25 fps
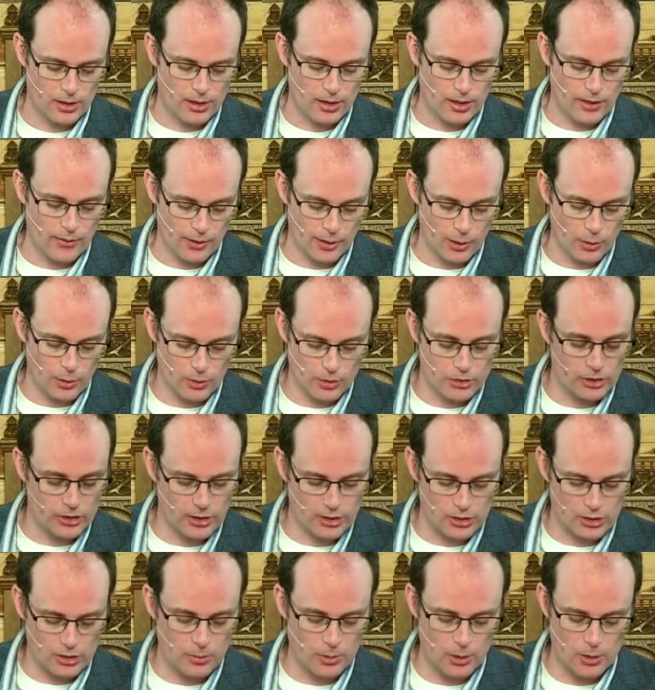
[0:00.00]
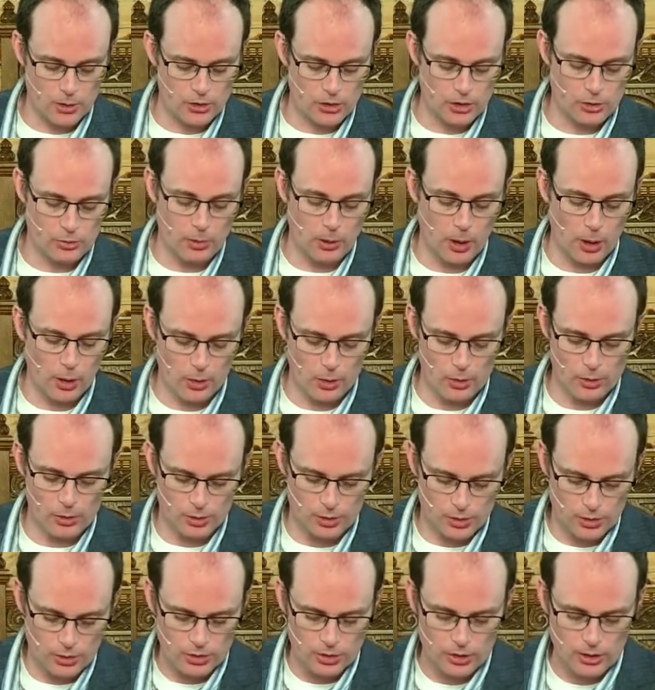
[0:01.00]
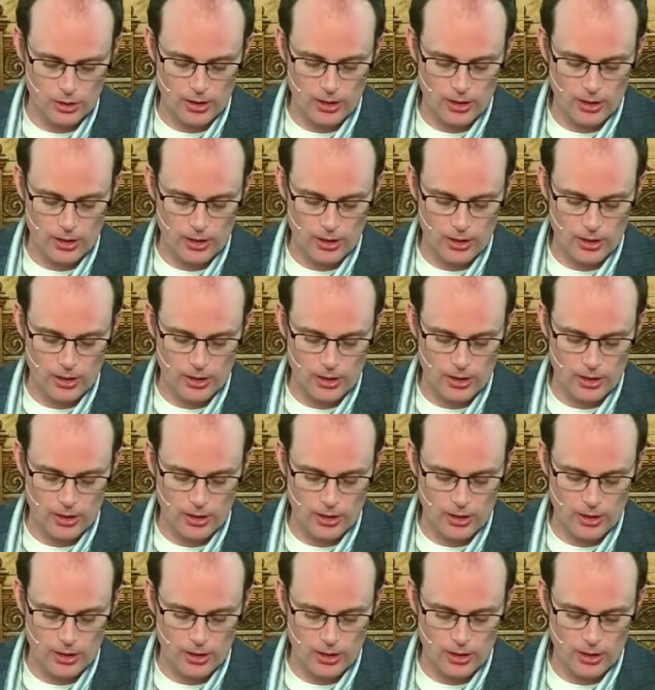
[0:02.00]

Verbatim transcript: And the Lord said to Moses, Behold,